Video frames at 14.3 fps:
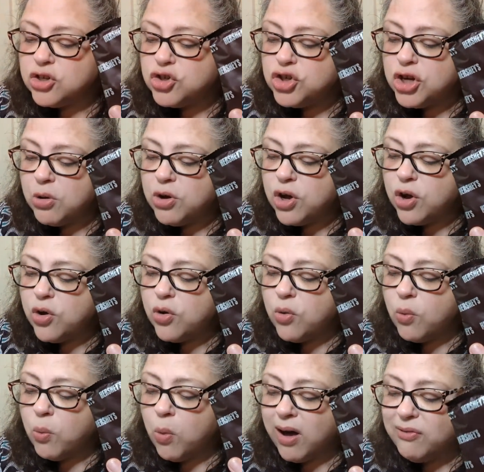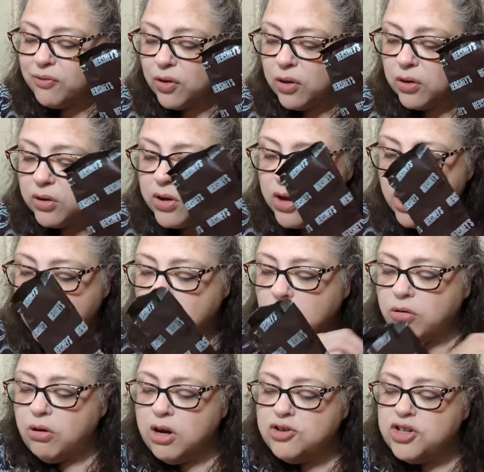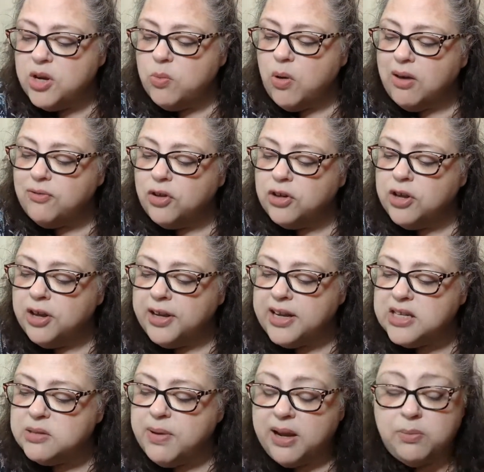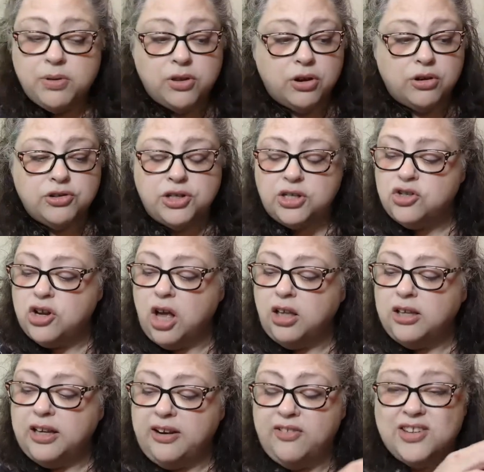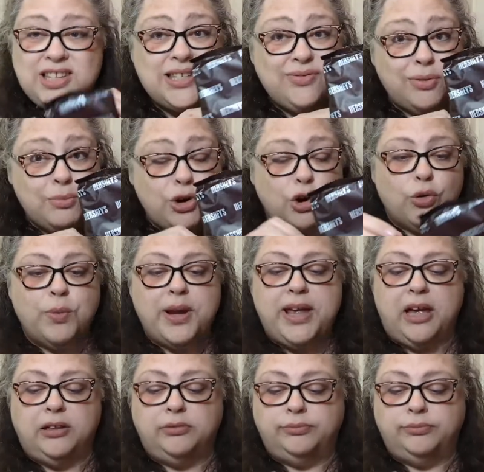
Choco Waffle. Crunchy waffle cookies made with Hershey's chocolate, and this is from Korea.